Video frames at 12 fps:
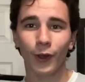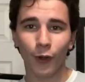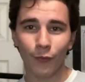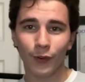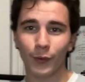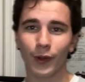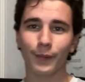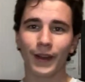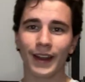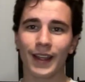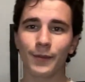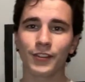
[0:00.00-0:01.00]
everyone, my
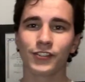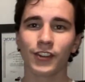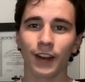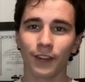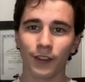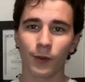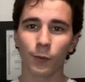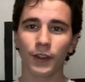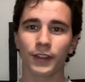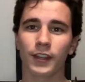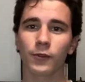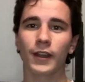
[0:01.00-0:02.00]
name is Jonathan with
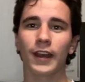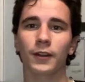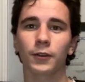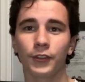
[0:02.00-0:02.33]
Gear Radical.